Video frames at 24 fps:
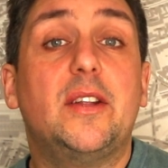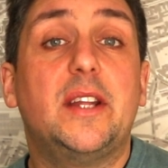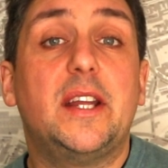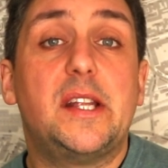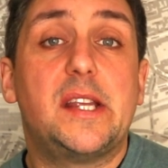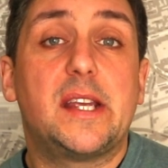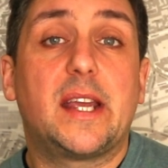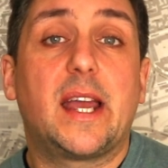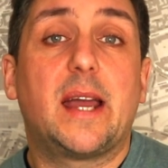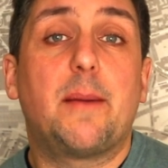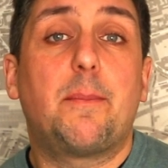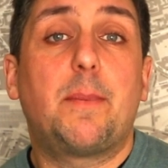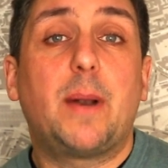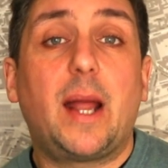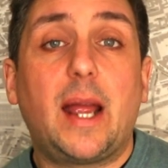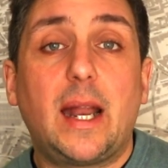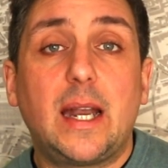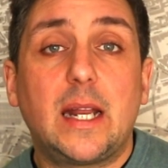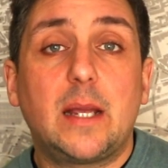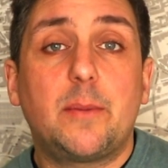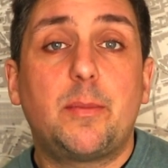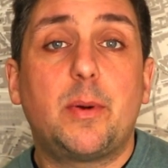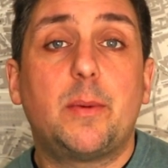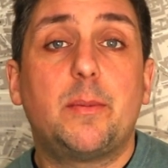you need to get
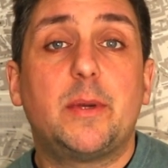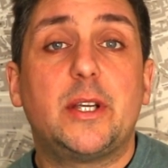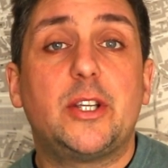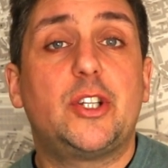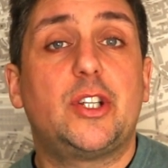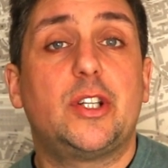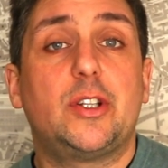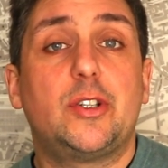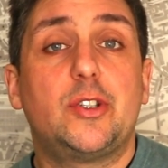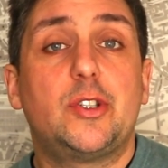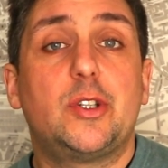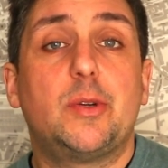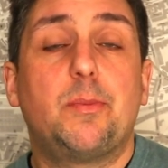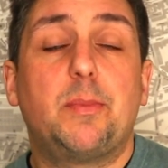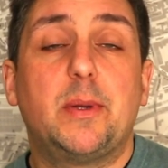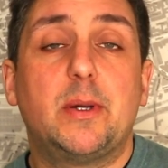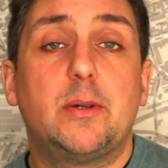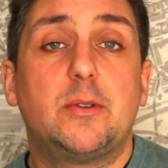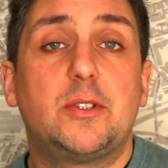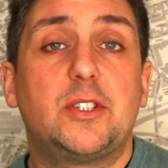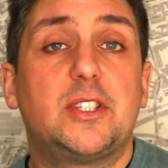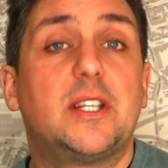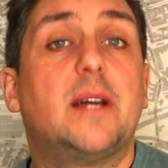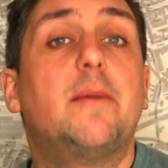planning permission to
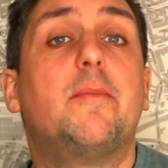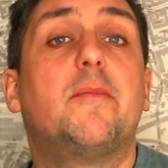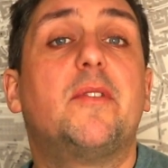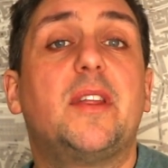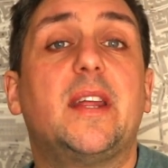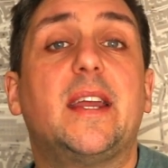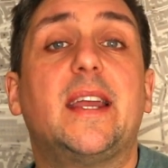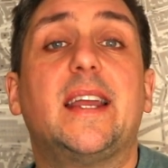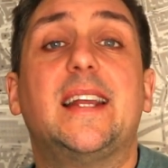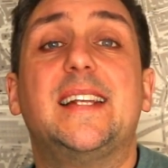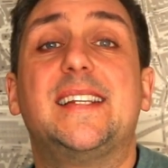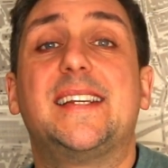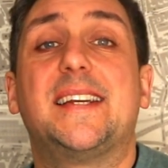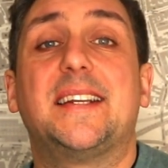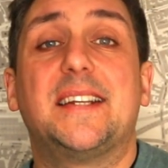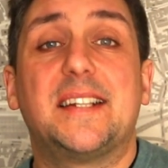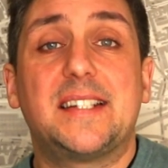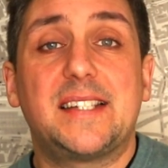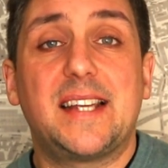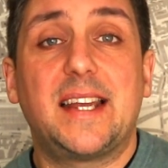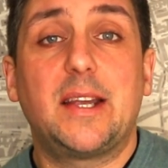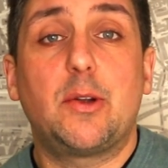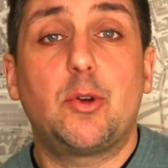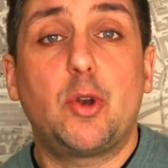build something, it's going
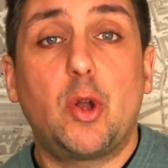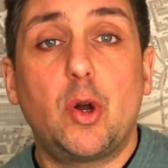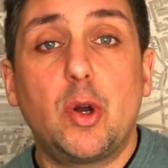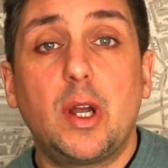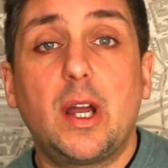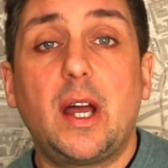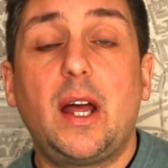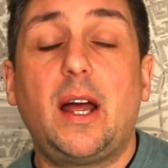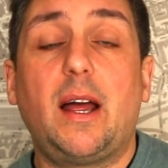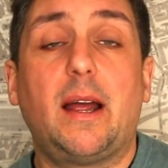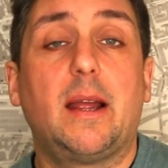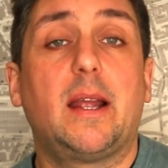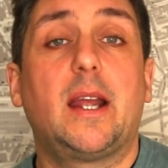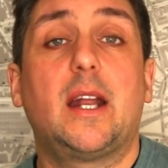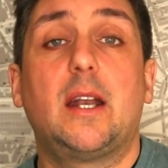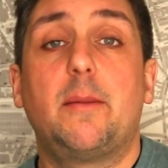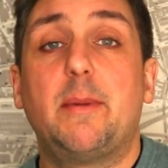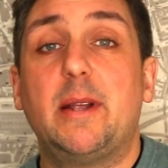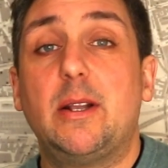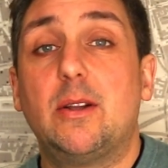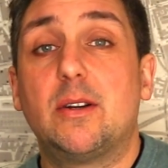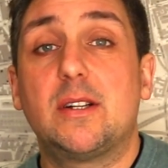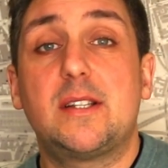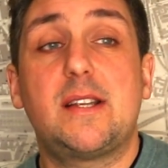to take longer and going
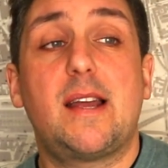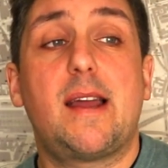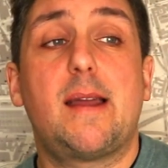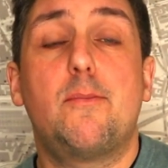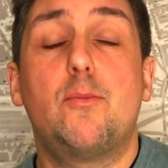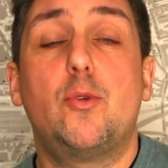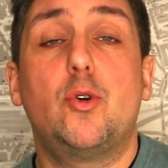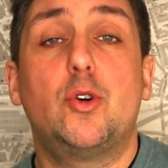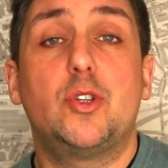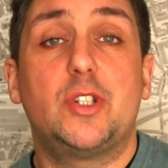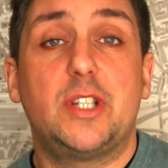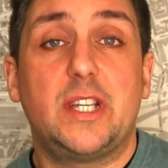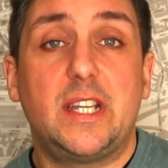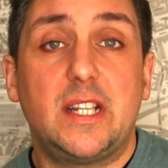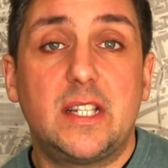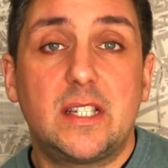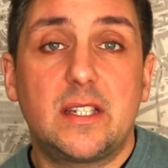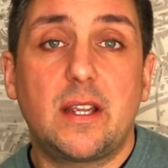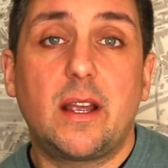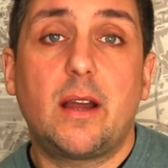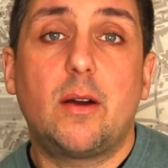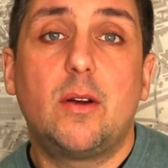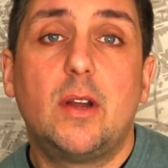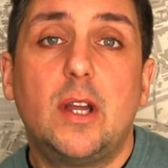to be looked at in more
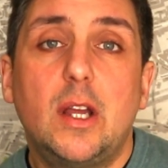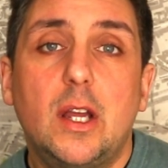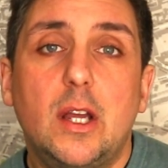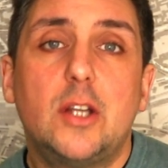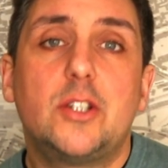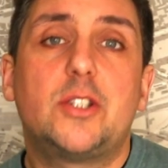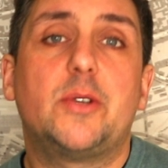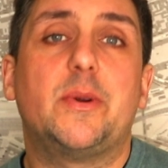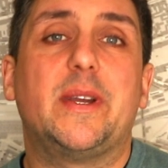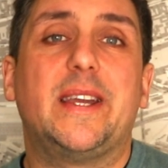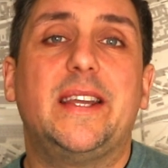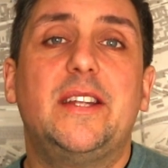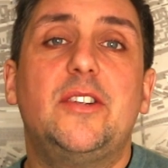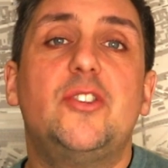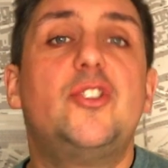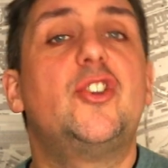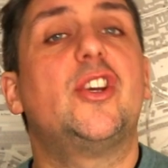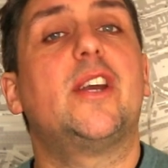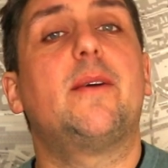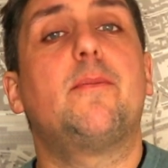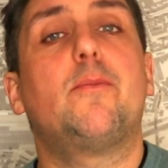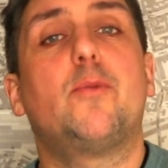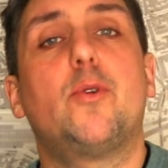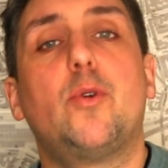detail. So in
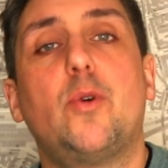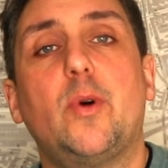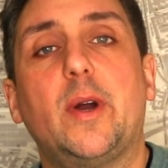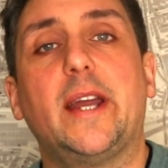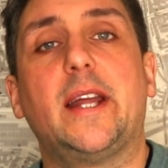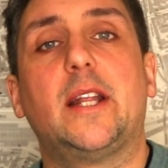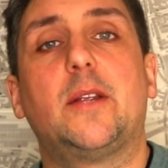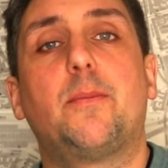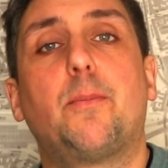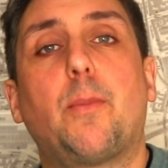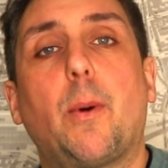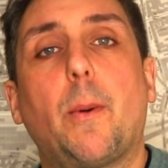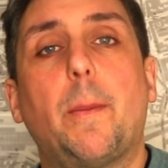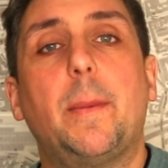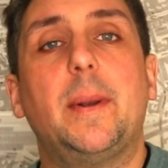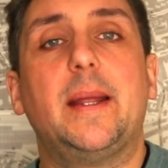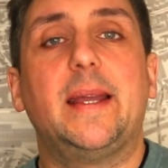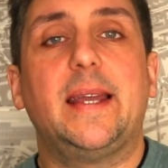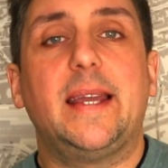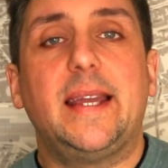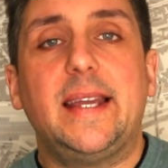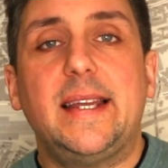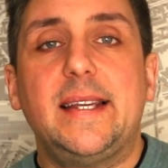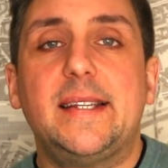general, it's
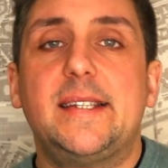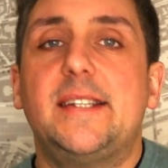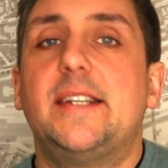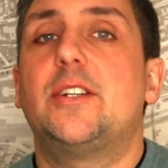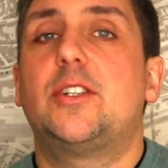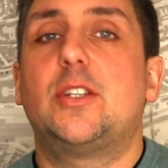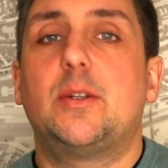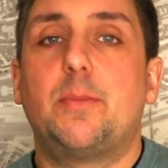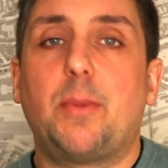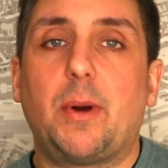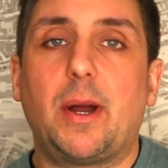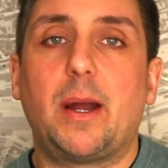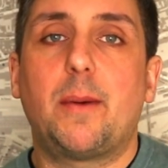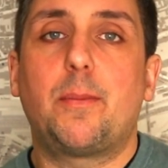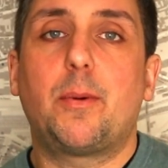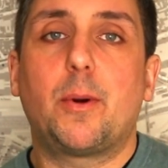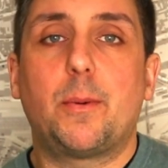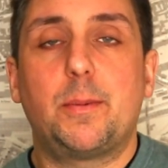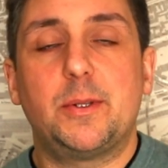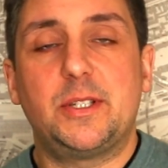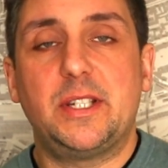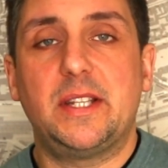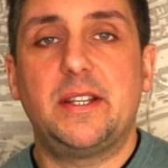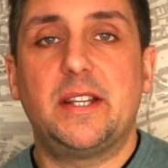probably easier to buy a
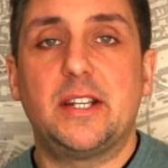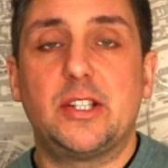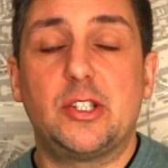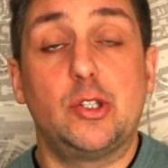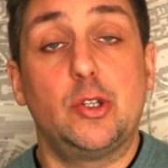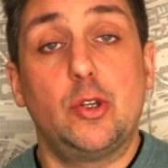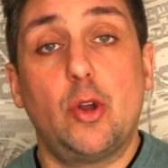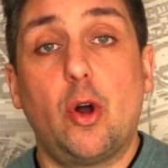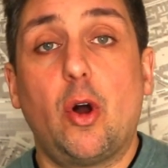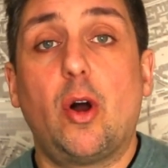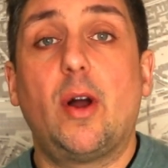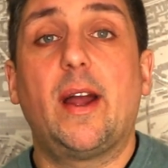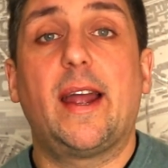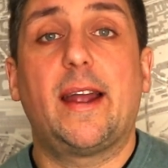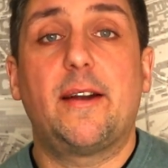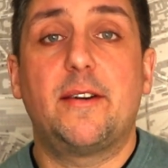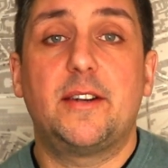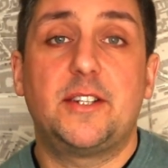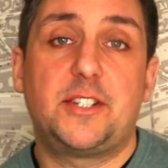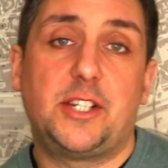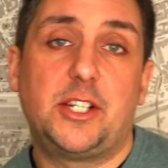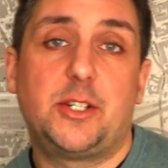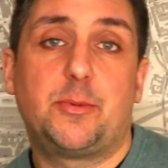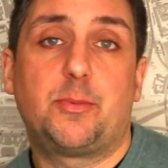property that's not
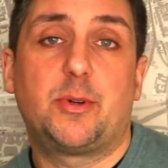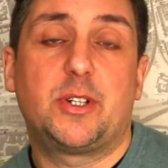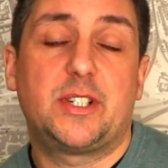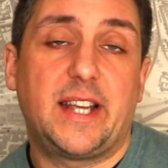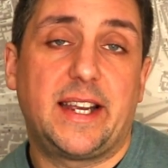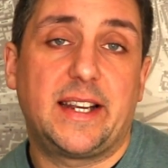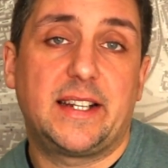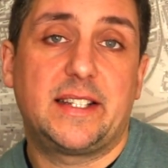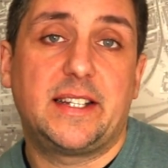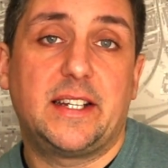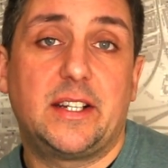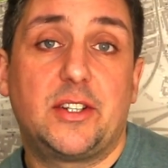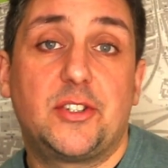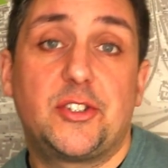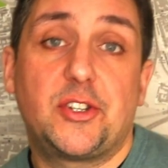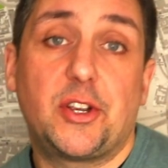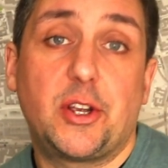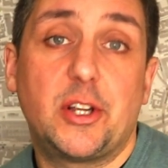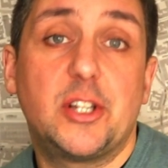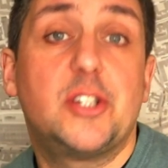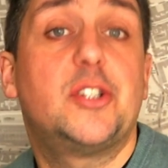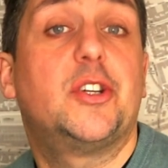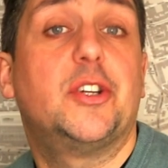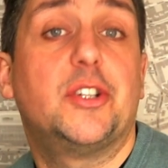heritage protected.
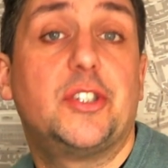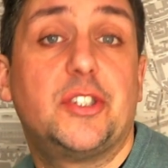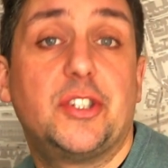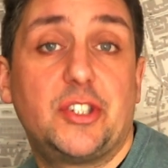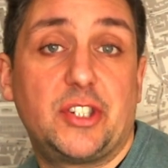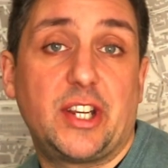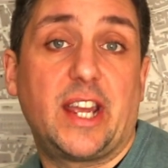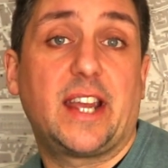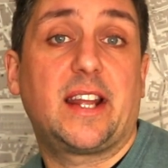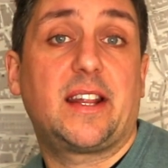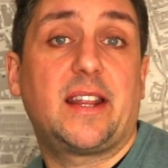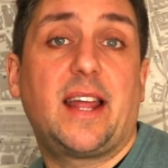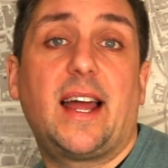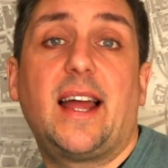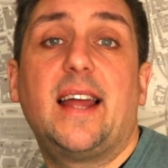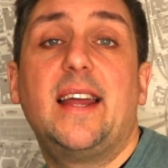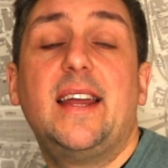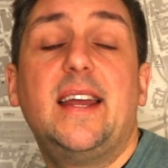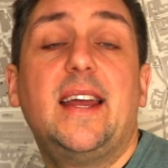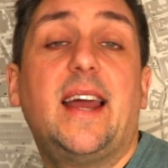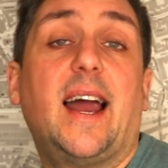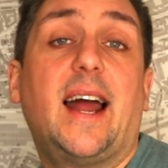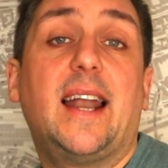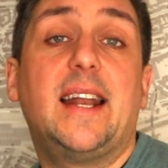So it's good to check
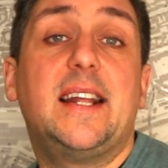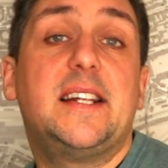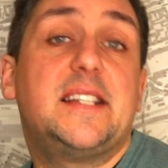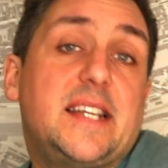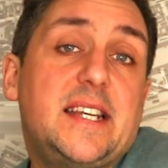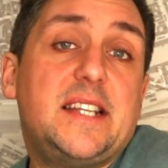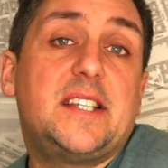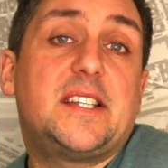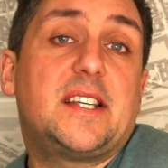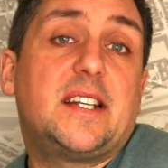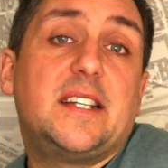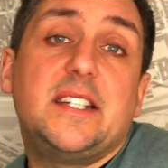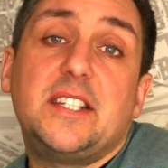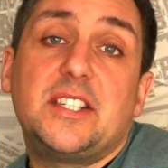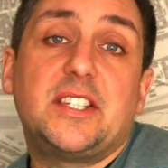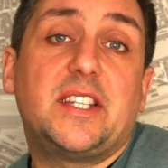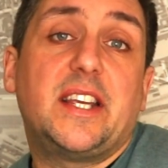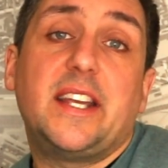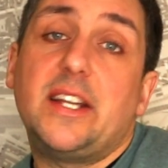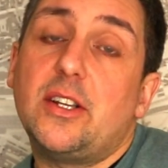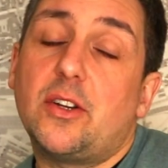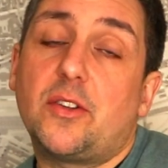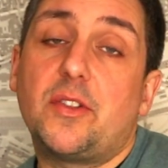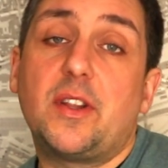that. And it's easily
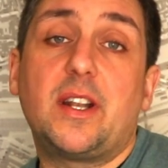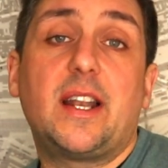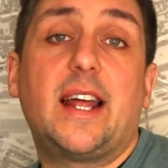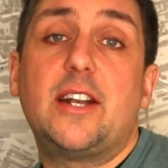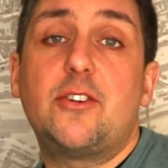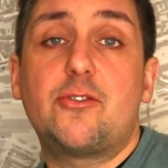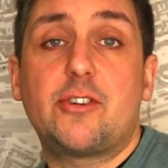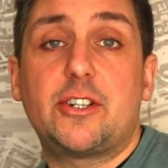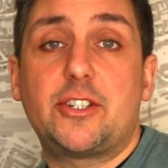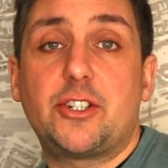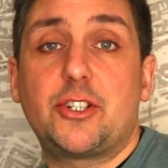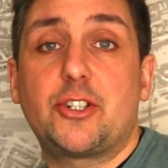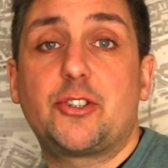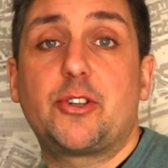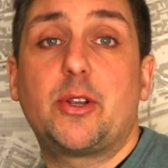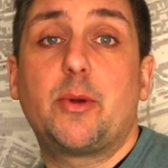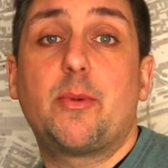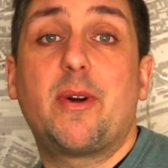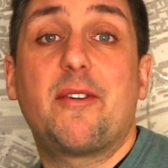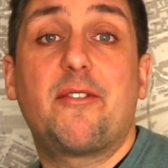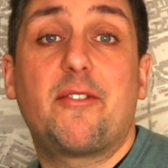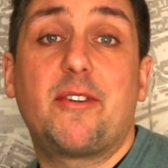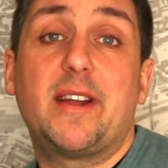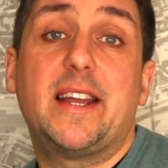seen on the land registry
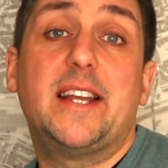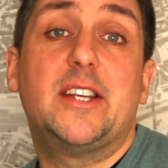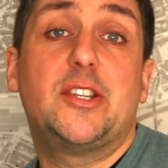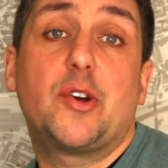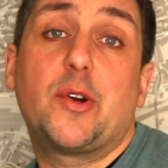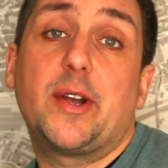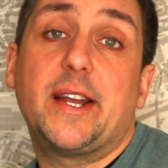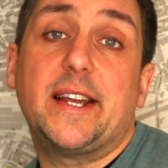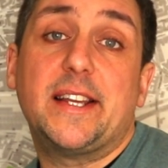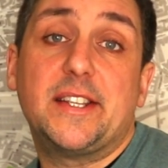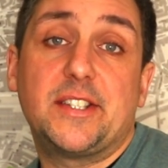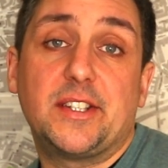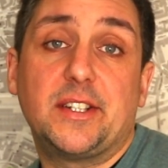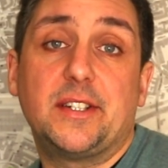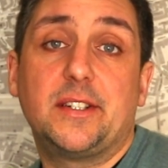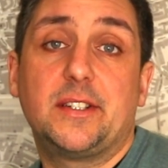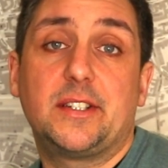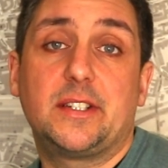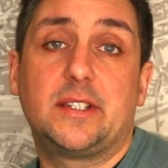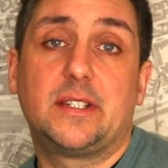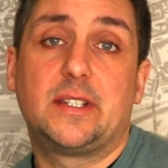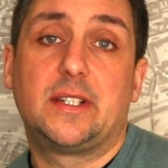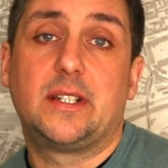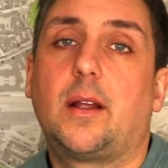whether it is or it
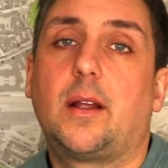isn't.